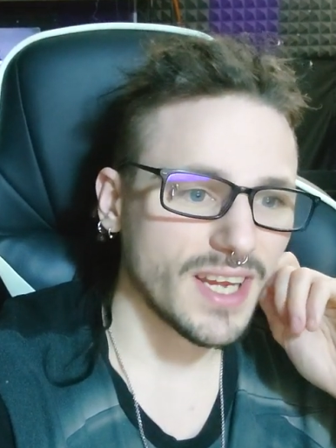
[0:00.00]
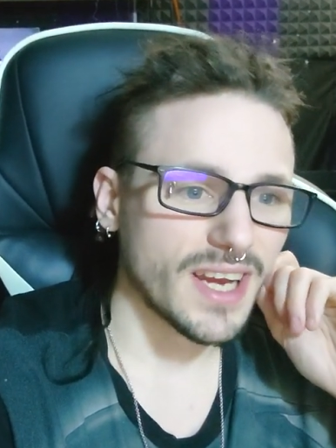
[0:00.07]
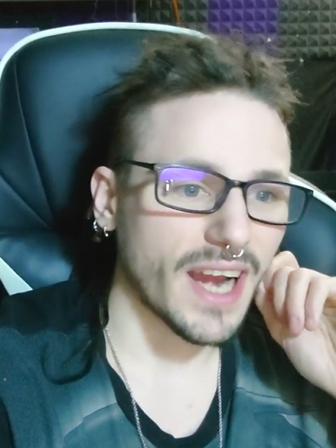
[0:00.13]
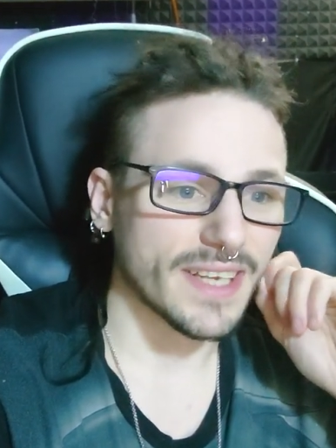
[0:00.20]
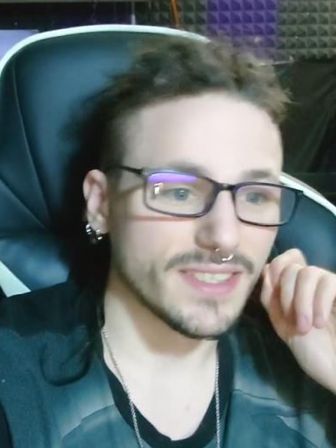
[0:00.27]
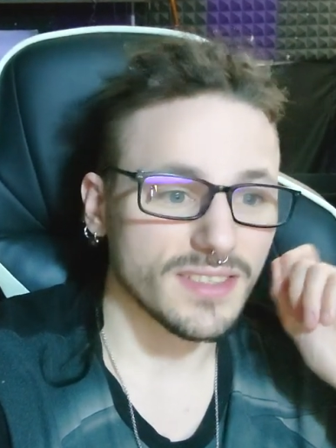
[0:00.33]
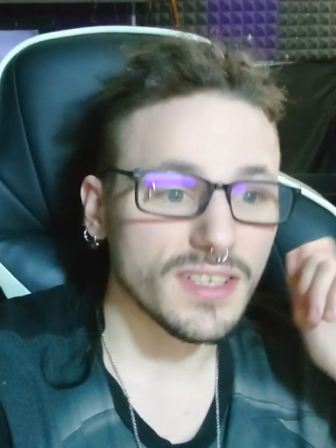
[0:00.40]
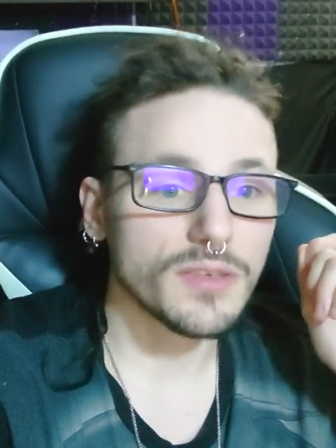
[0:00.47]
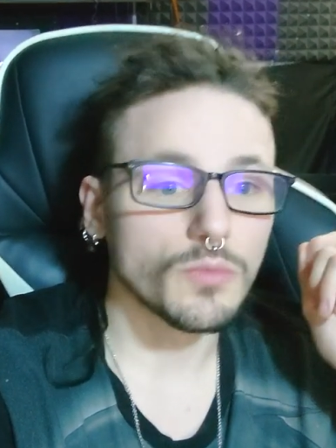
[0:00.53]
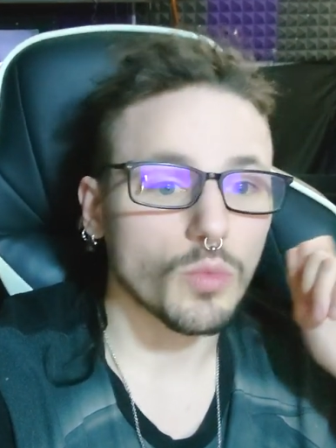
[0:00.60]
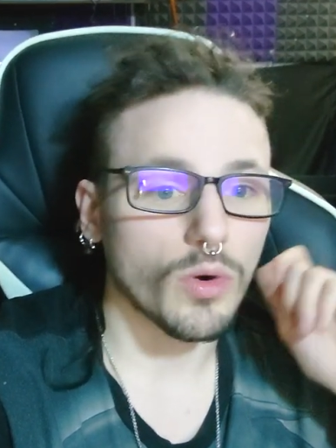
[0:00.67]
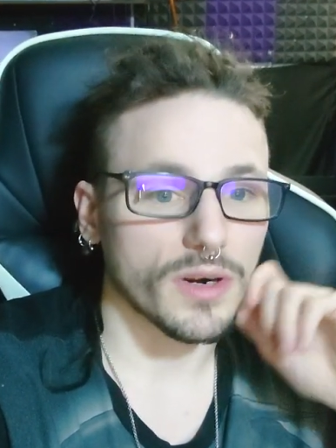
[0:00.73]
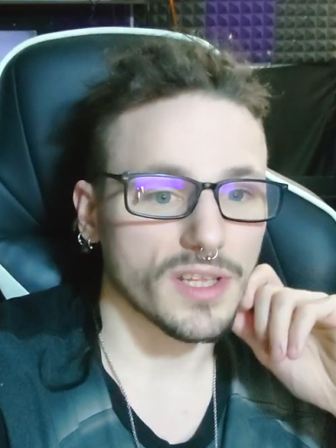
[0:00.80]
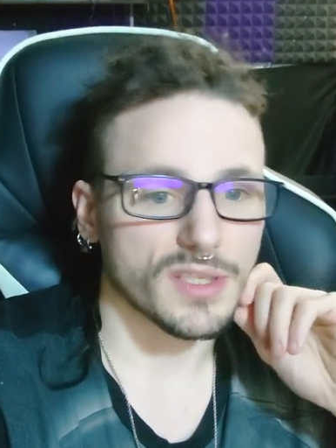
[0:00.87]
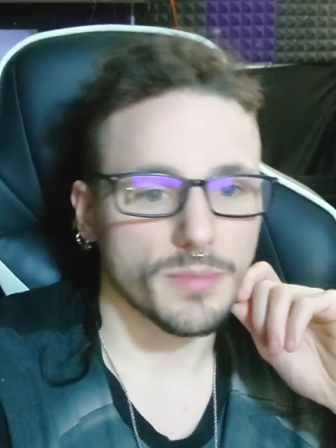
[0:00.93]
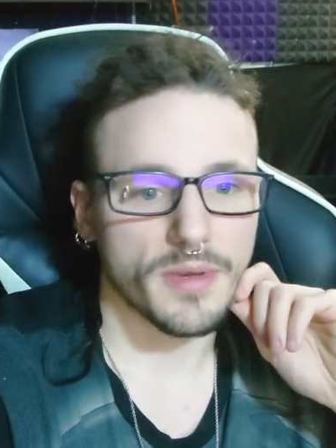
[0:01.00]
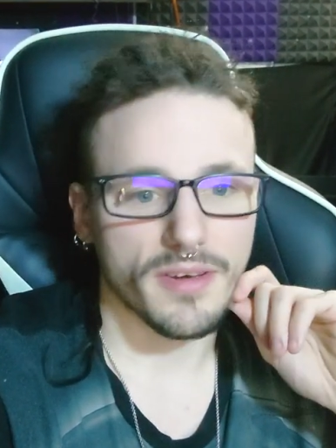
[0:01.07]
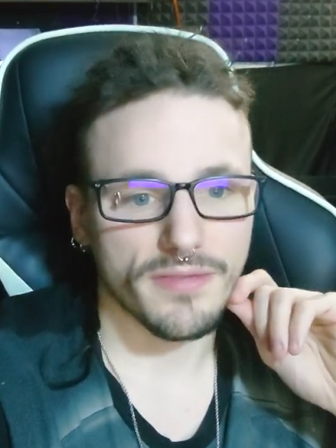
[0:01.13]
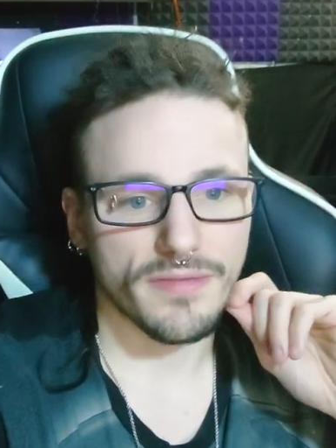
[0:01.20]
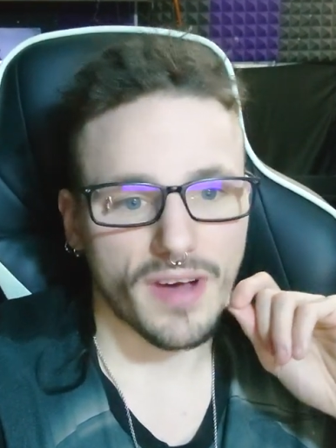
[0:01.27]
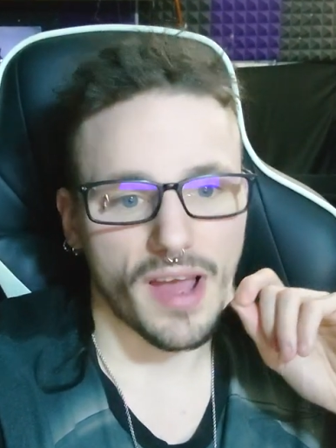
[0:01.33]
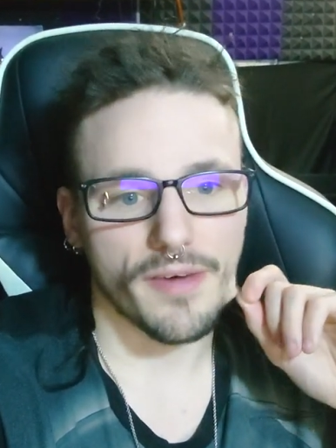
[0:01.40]
I didn't want it to be a
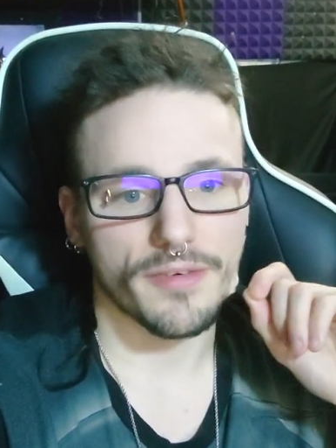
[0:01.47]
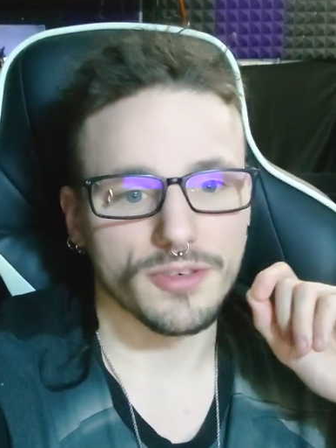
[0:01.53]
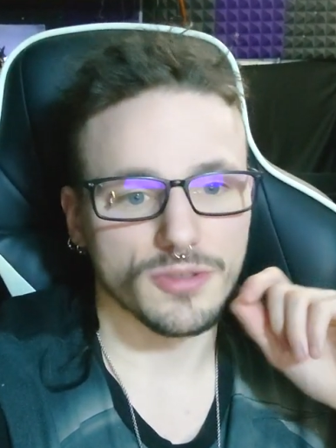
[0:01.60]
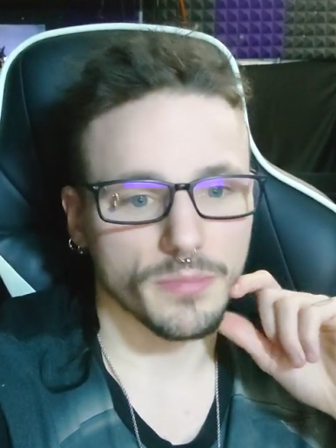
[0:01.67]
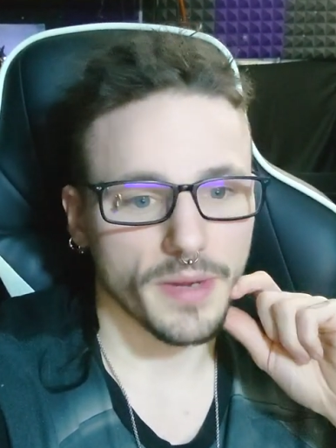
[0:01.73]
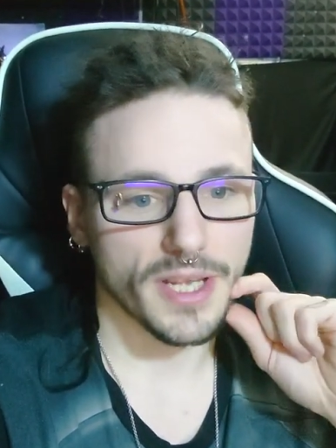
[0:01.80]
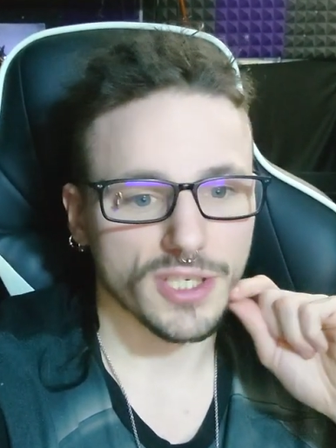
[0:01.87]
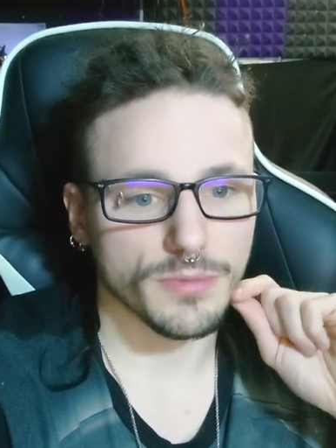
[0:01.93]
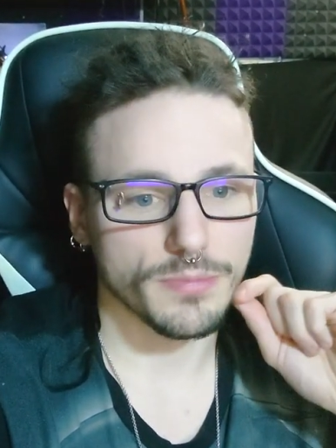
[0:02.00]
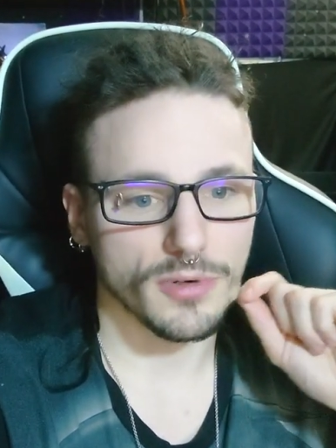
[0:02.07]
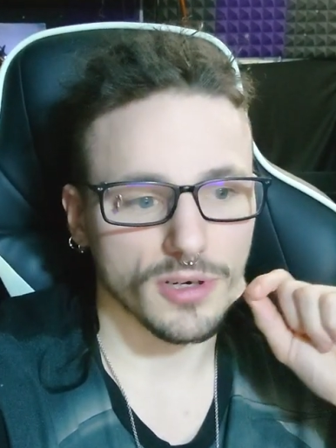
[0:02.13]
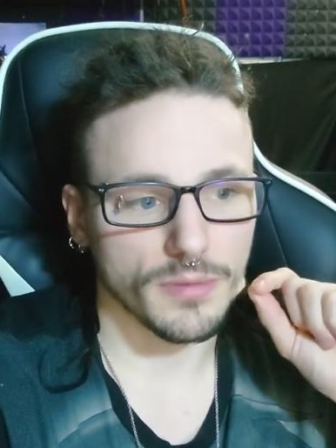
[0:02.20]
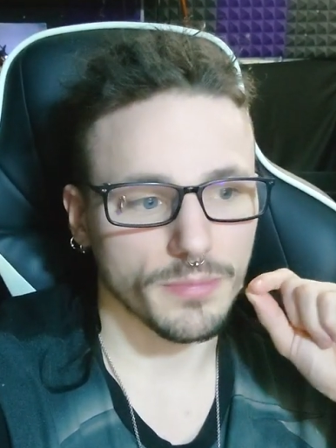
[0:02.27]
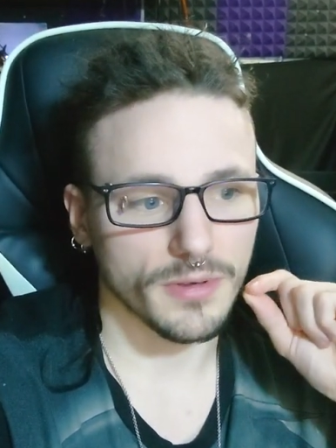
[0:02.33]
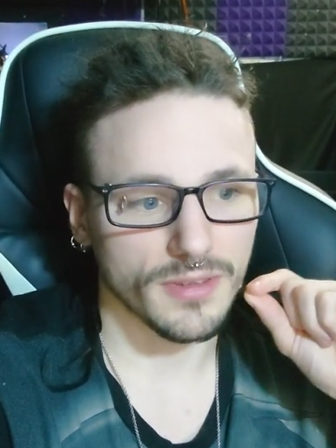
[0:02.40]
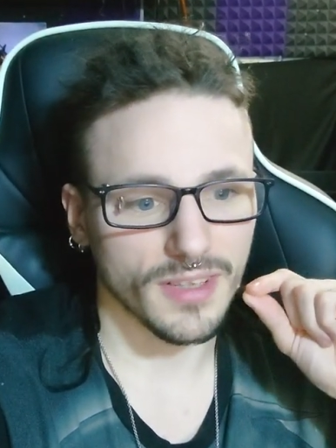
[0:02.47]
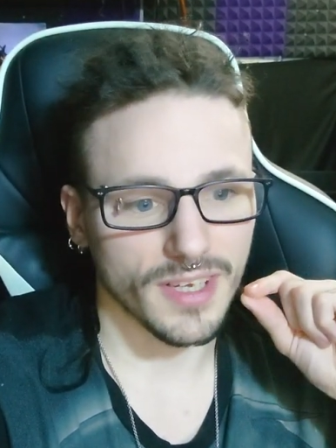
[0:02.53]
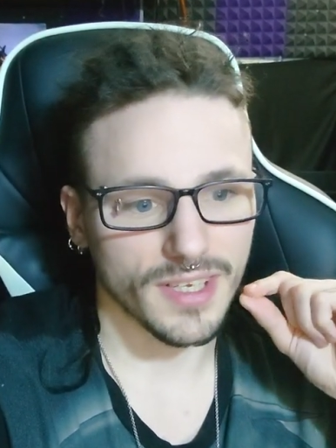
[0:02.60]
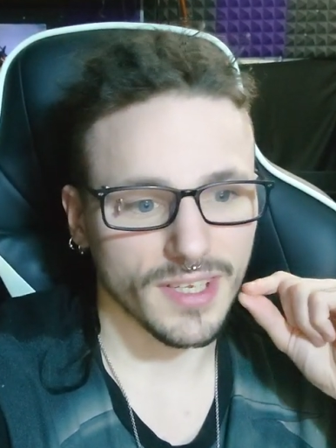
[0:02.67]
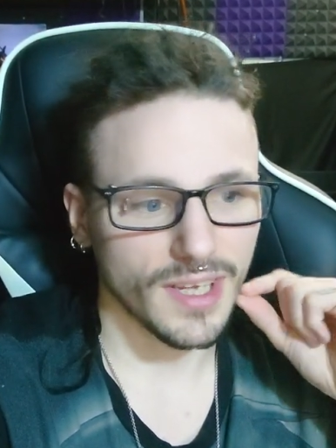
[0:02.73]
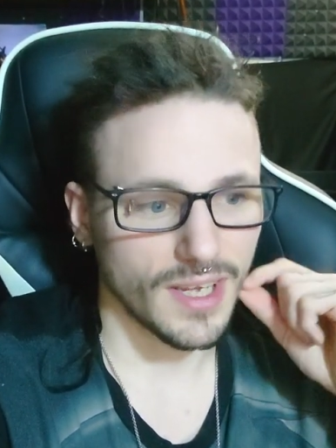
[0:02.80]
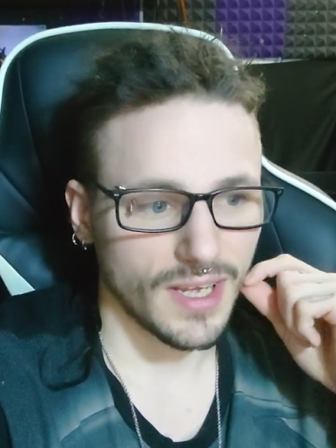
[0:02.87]
500-page book, but
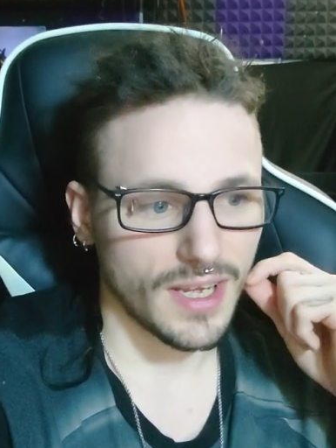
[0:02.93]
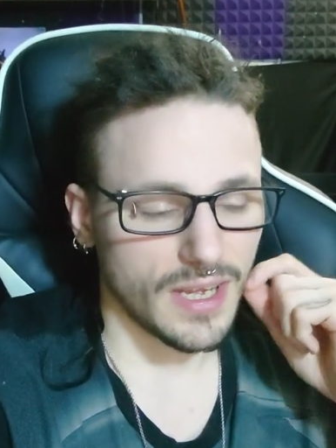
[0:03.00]
like